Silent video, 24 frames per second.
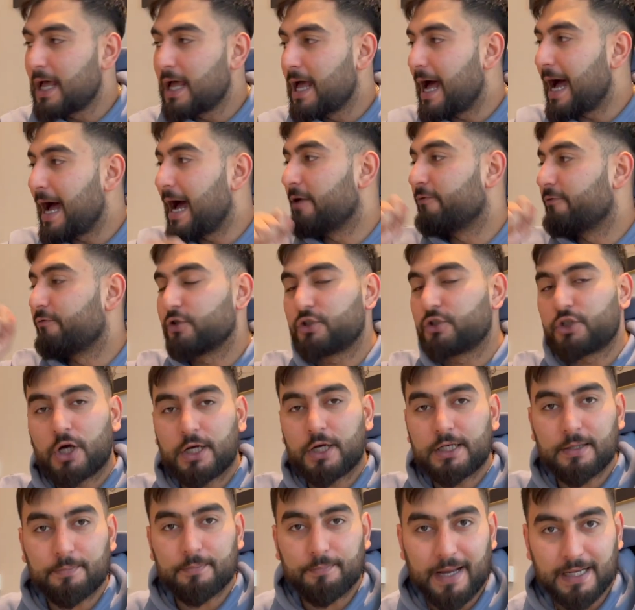and return
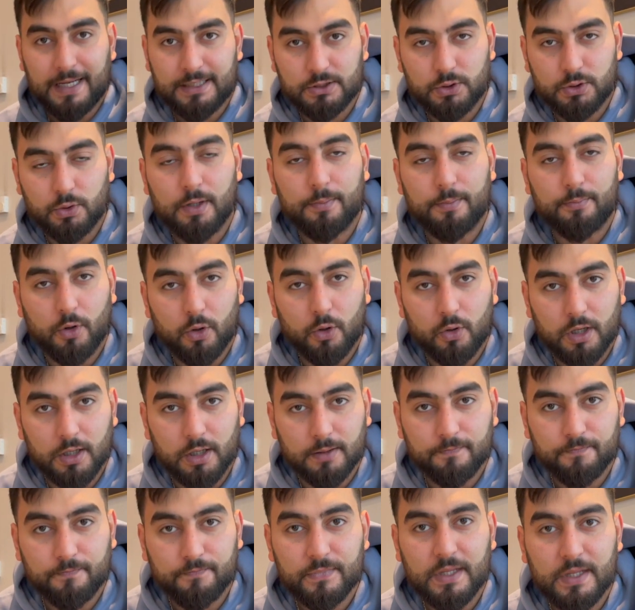it back to a broker,
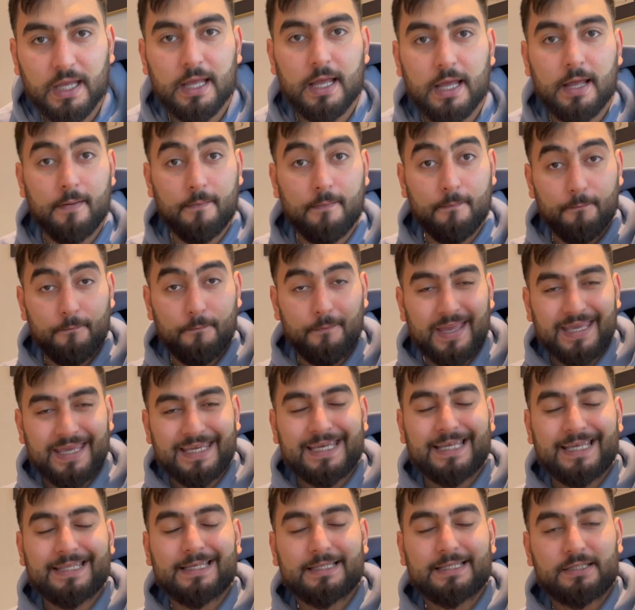
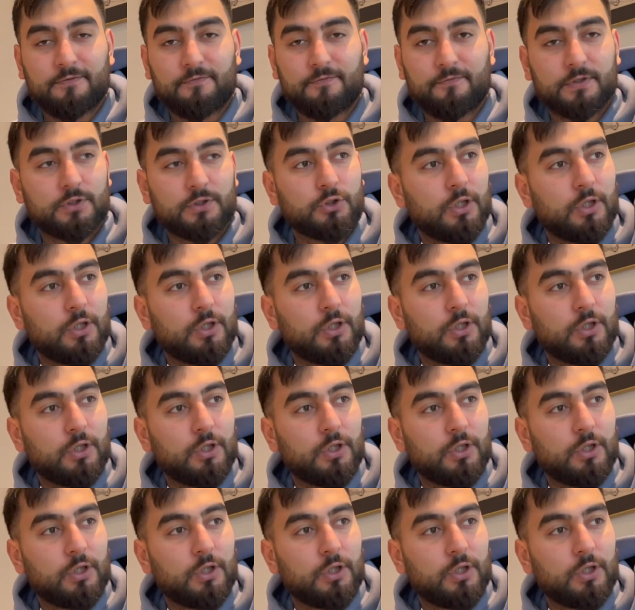making the difference.